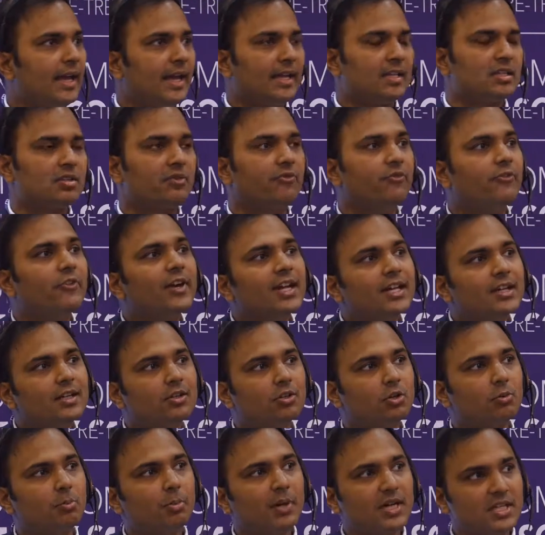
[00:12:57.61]
It's a very
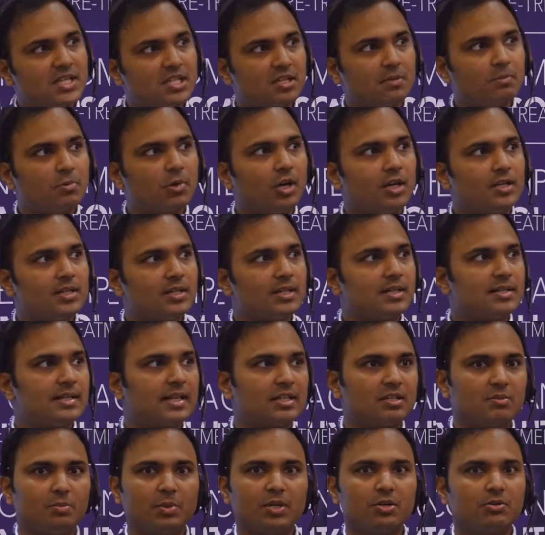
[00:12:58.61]
robust process
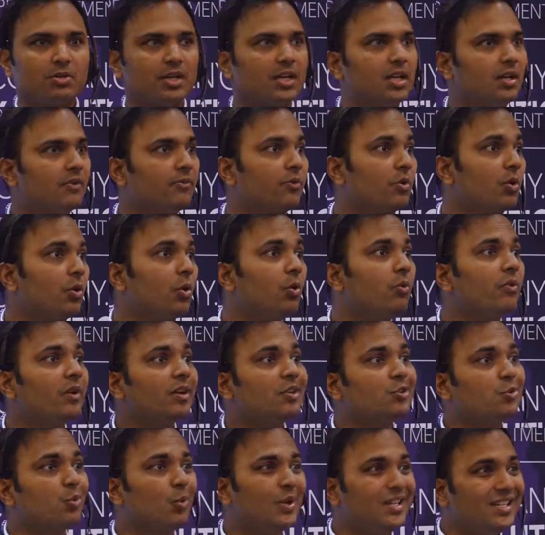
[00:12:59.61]
that's been running for
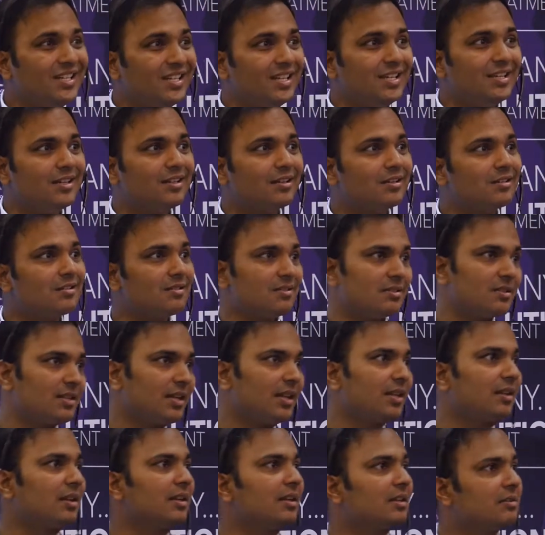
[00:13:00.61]
over 20 years
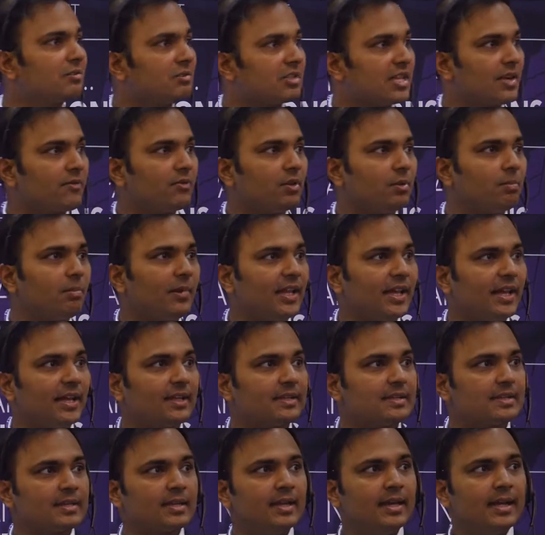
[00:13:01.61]
at several
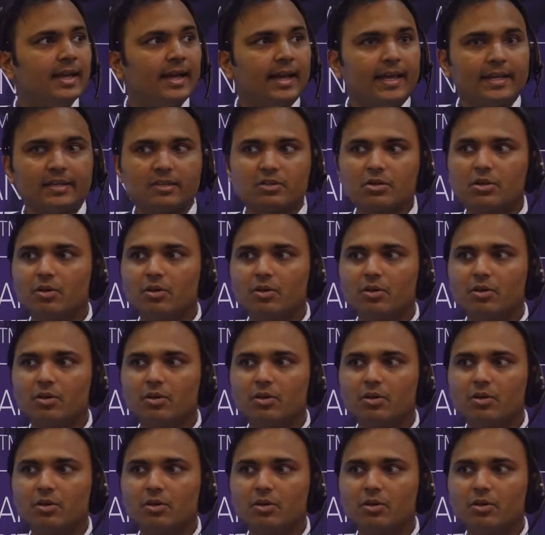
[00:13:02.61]
plants. And